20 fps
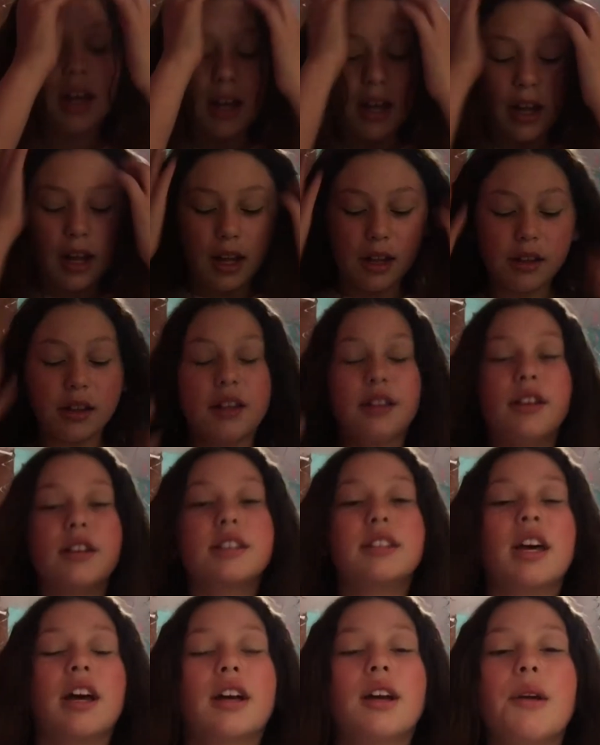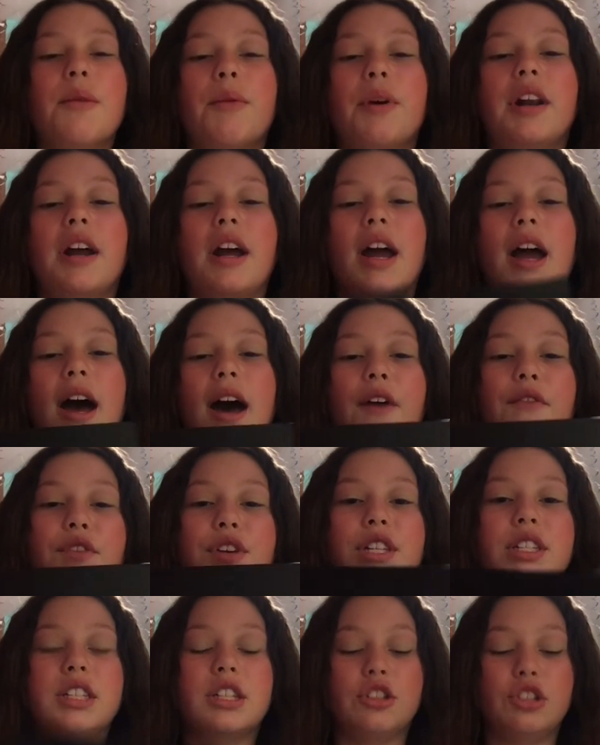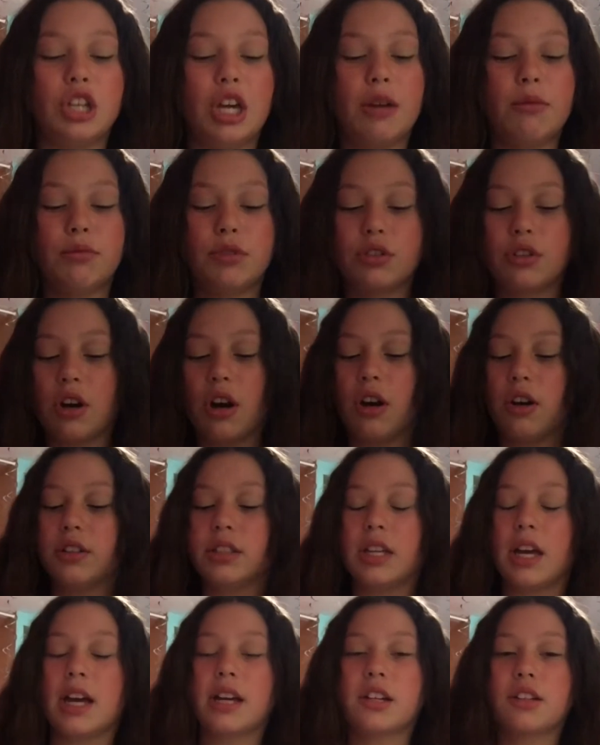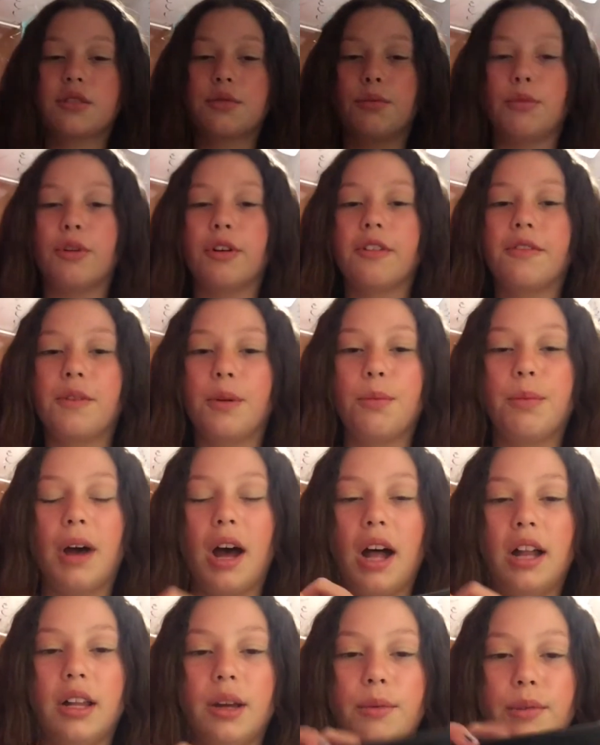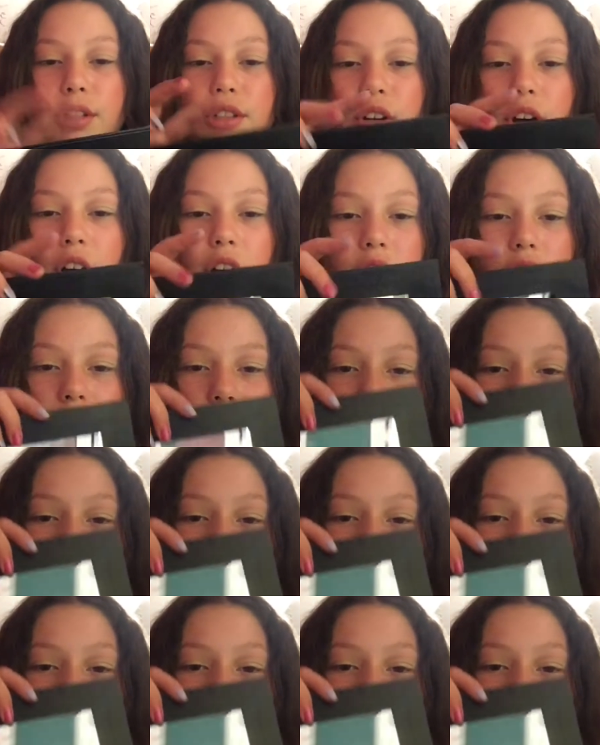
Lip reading: And then the second one I have is the James Charles X Morphe palette, which also